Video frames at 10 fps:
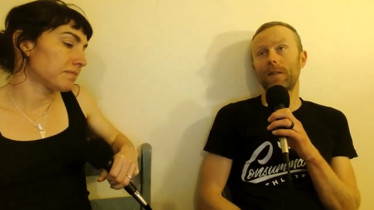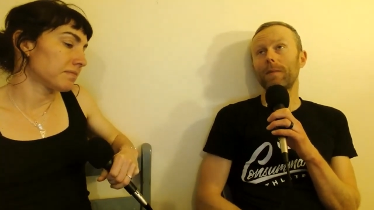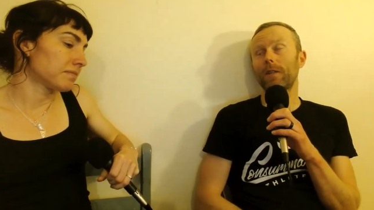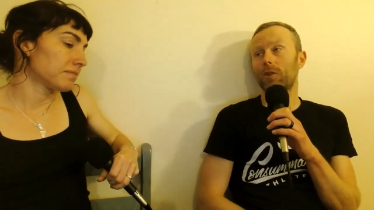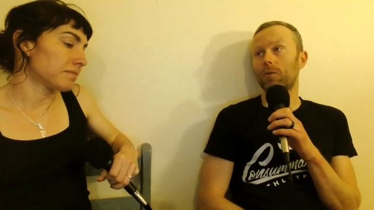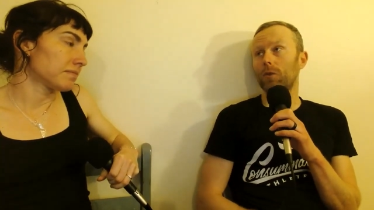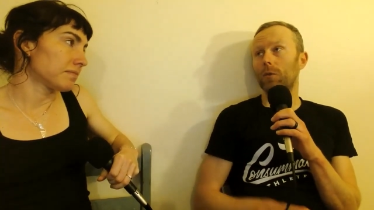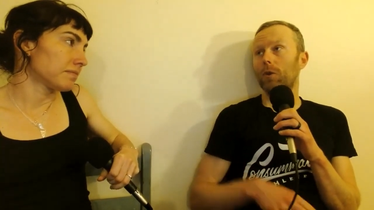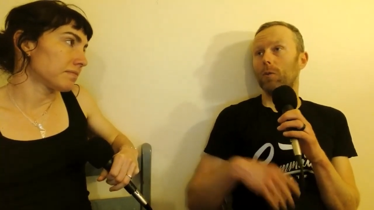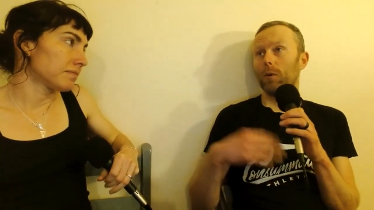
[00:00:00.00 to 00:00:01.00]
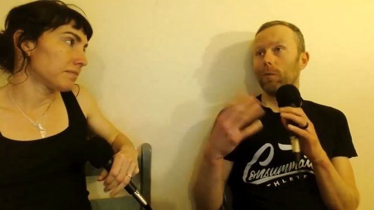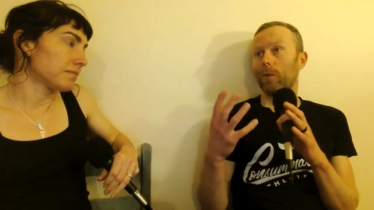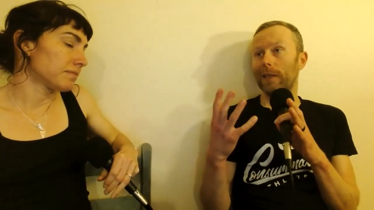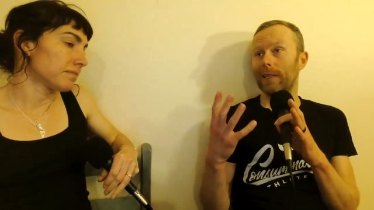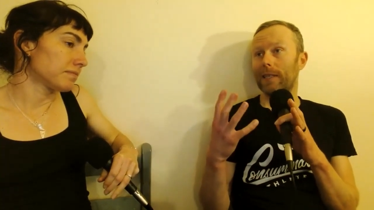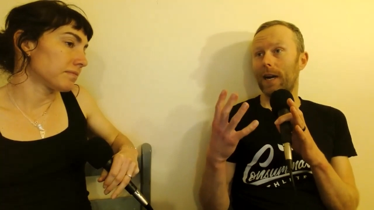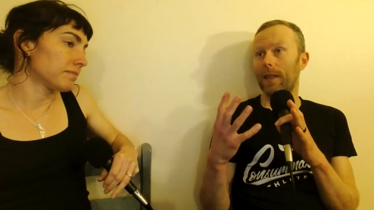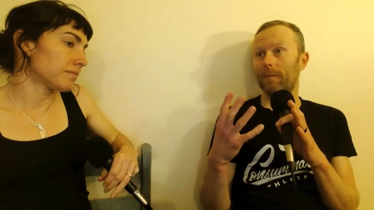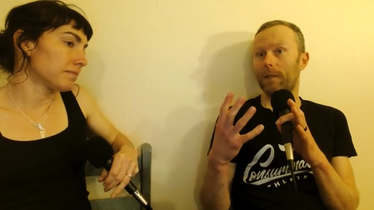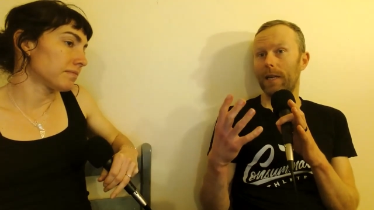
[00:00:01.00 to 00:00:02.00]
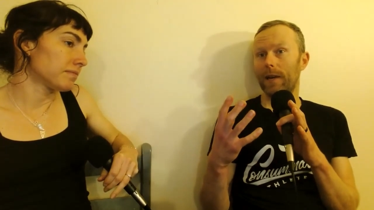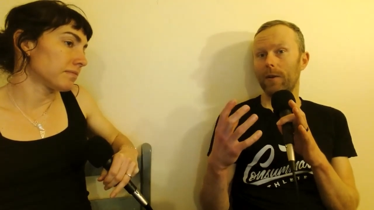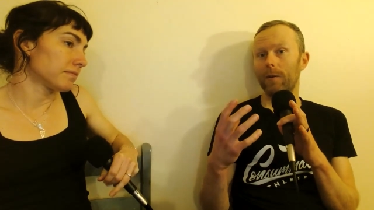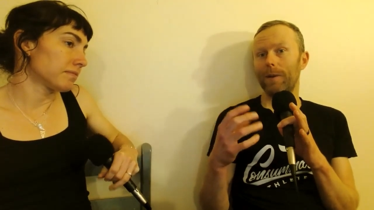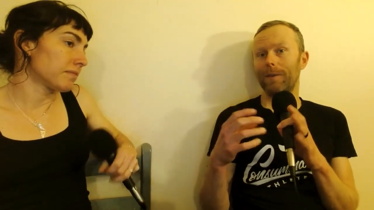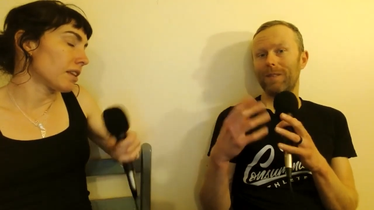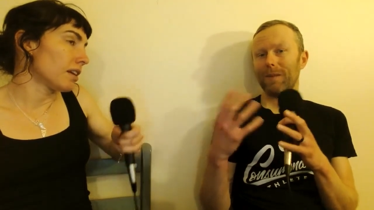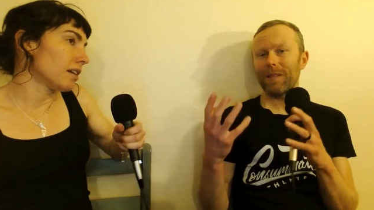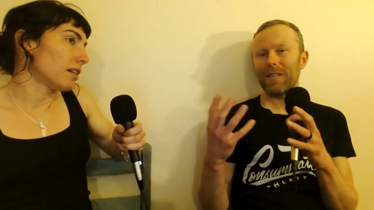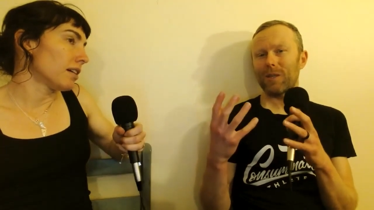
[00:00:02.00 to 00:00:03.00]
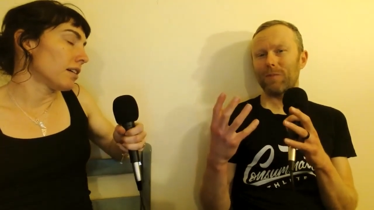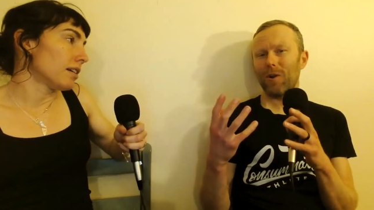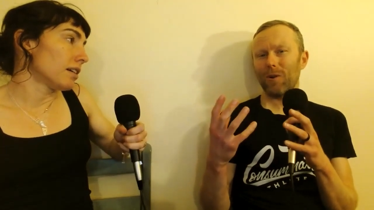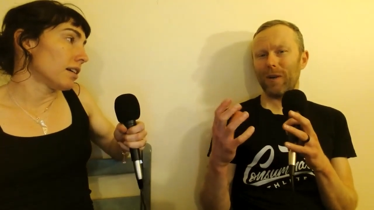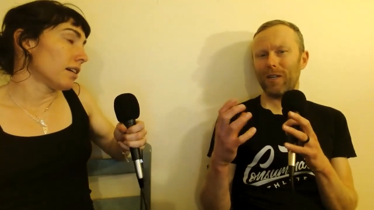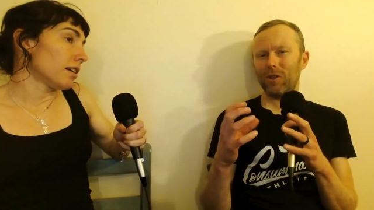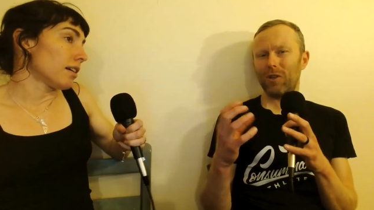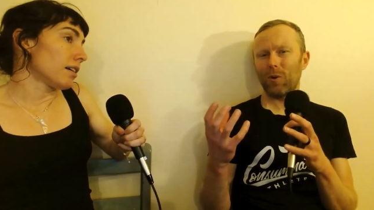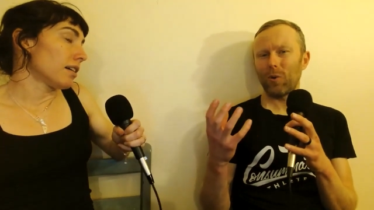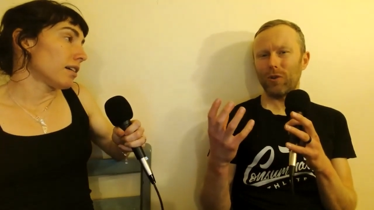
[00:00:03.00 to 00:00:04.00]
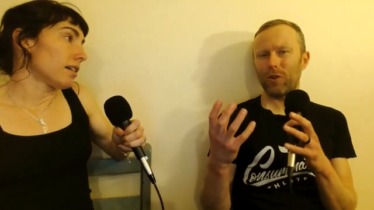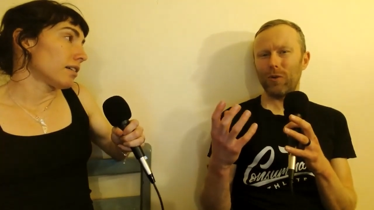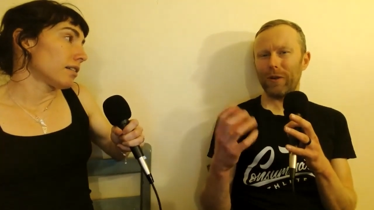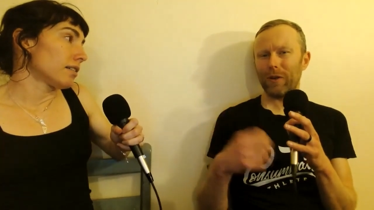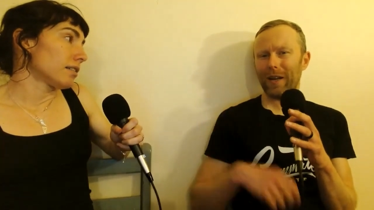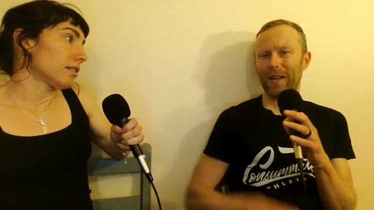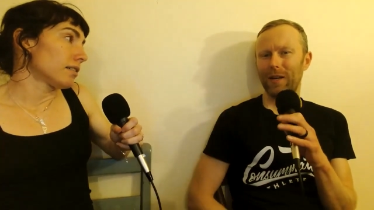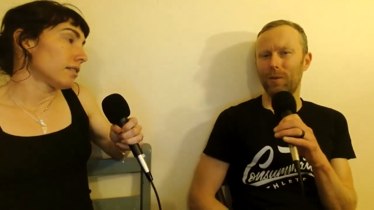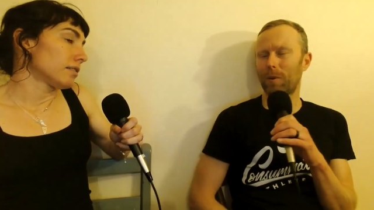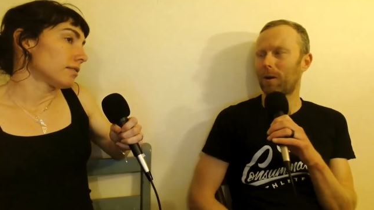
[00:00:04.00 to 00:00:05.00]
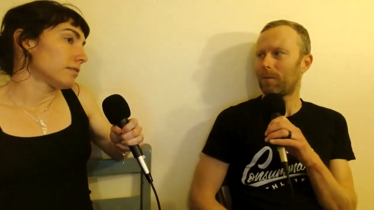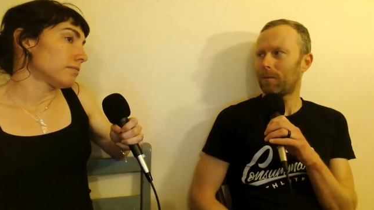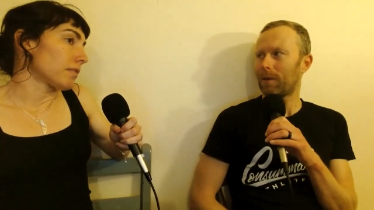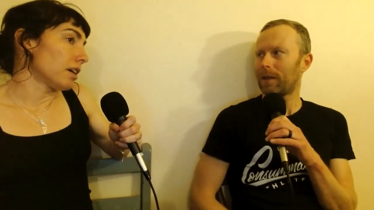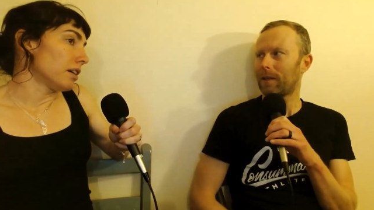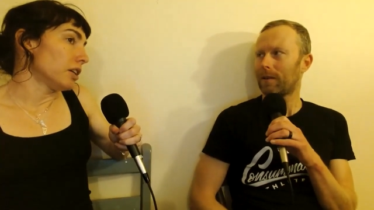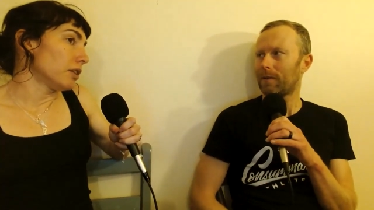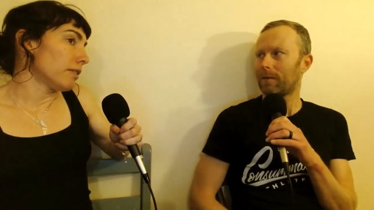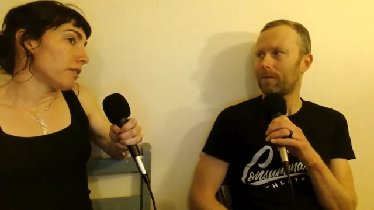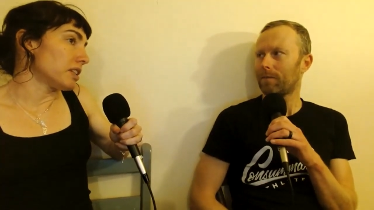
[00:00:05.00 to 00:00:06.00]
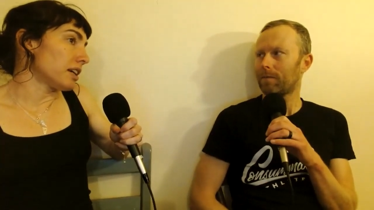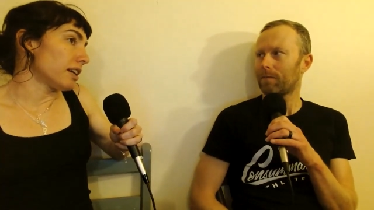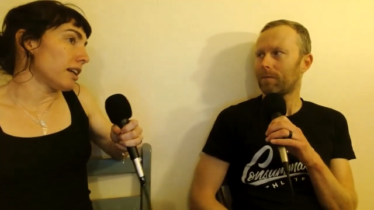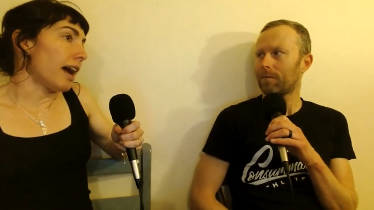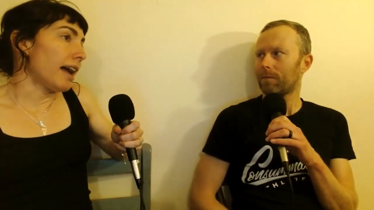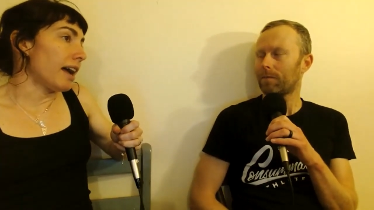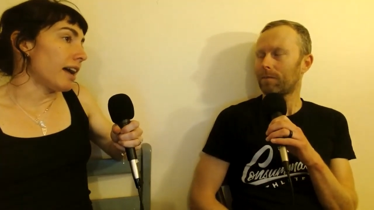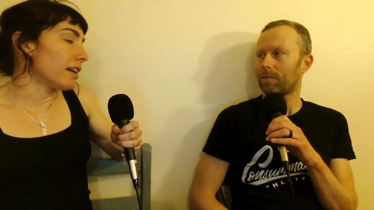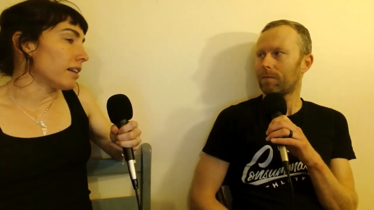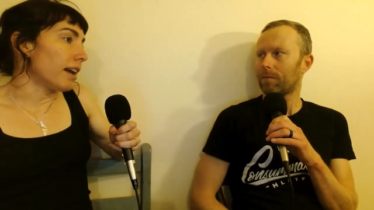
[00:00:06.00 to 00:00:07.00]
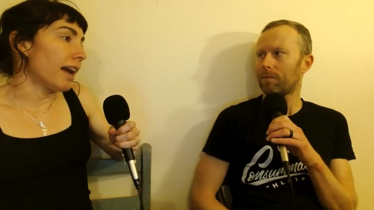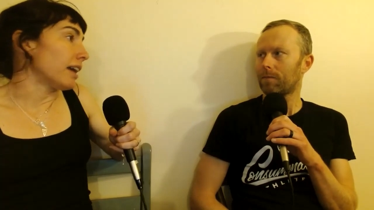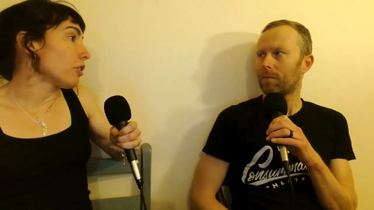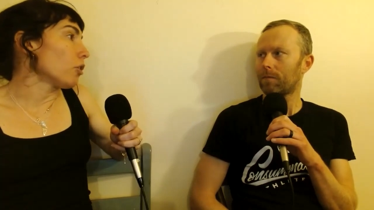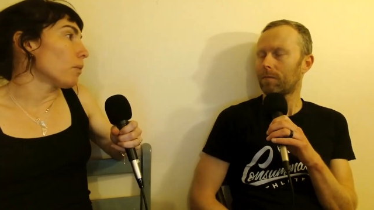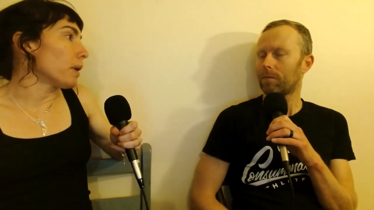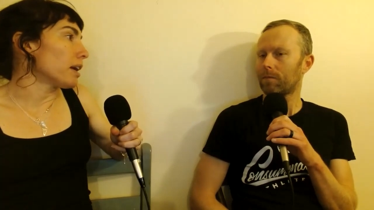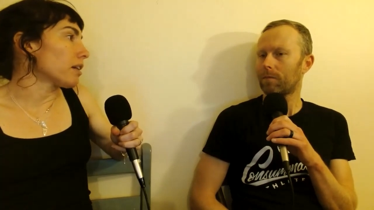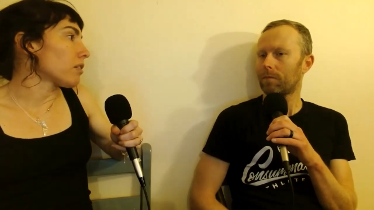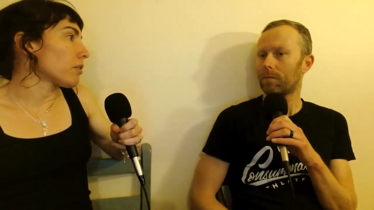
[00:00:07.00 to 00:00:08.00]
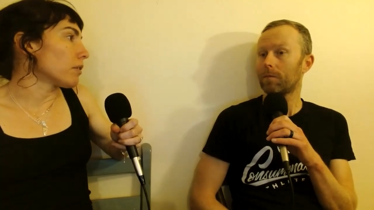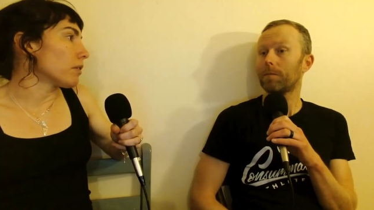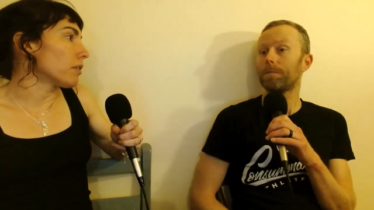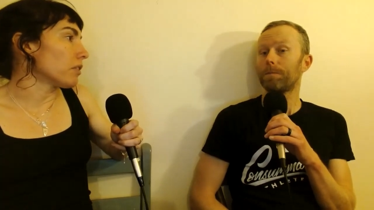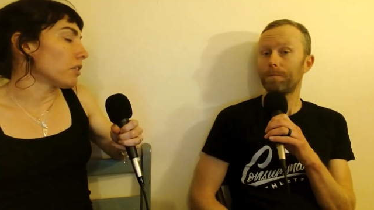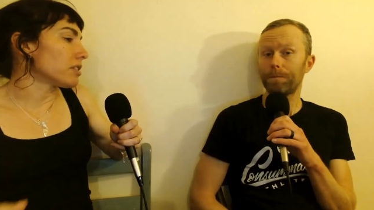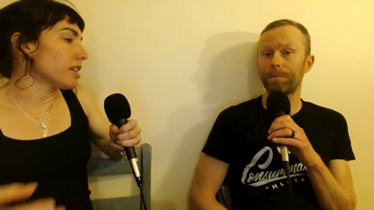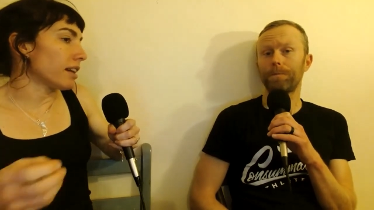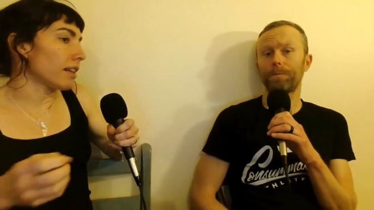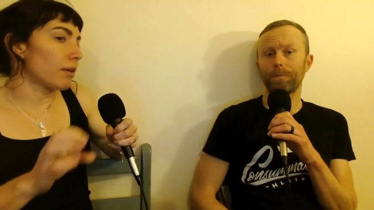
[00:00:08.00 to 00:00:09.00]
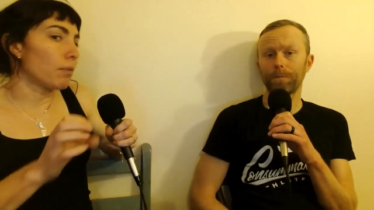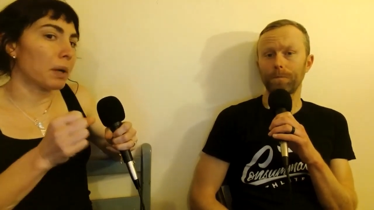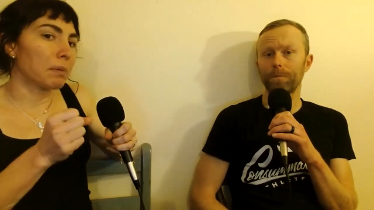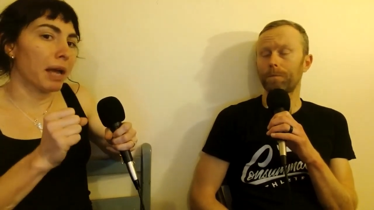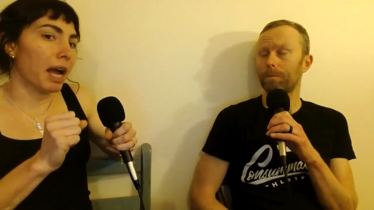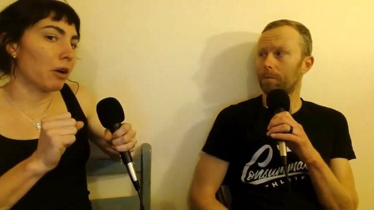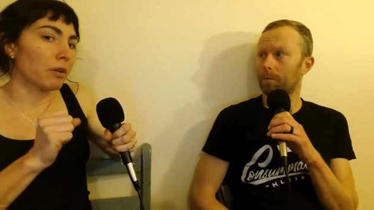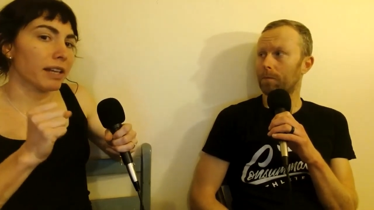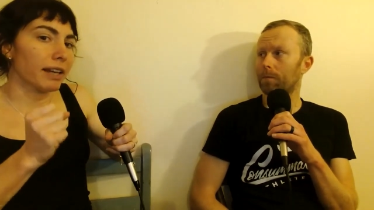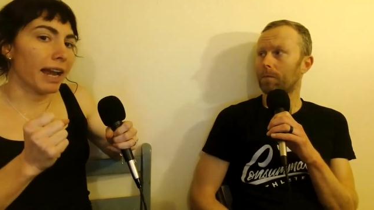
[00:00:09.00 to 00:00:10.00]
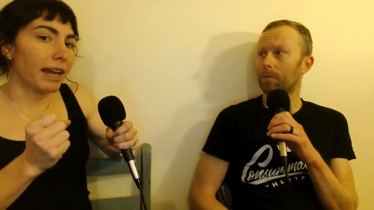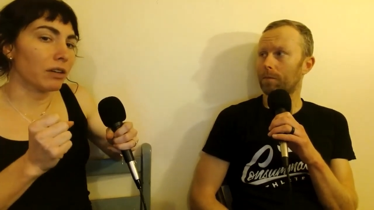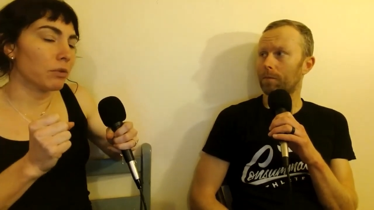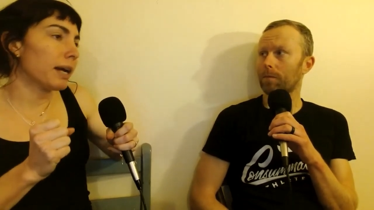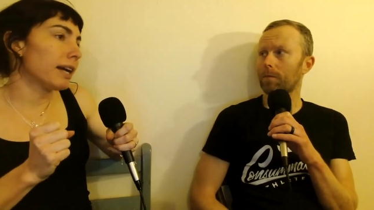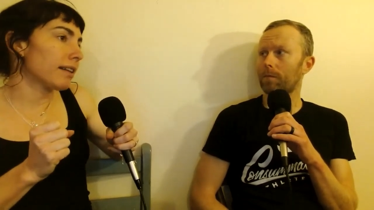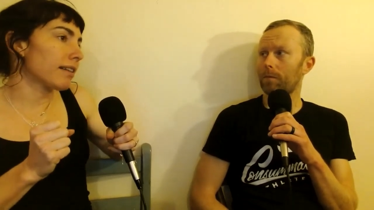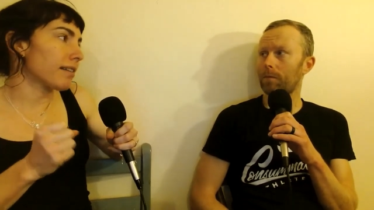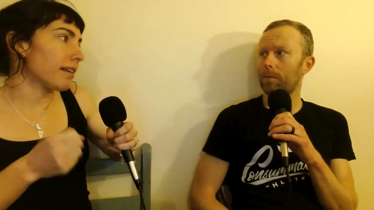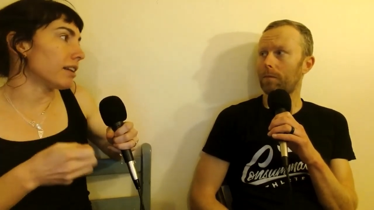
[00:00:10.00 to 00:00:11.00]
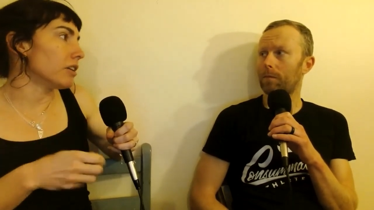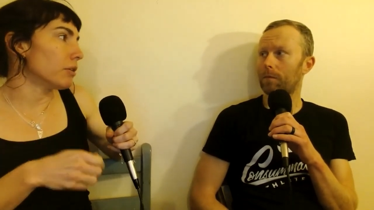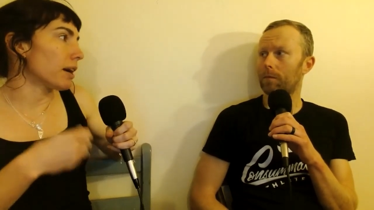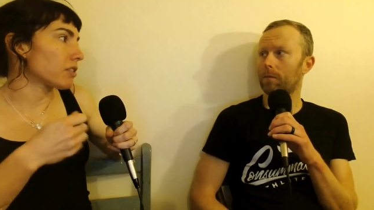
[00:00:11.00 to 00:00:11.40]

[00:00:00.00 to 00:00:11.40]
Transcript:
Speaker 1: something just you, you want to really tie them together but some of these smaller weights you could hold two in your hand probably
Speaker 2: you've even done i had ankle weights or mm-hmm. little tiny like one pound like hand weights and you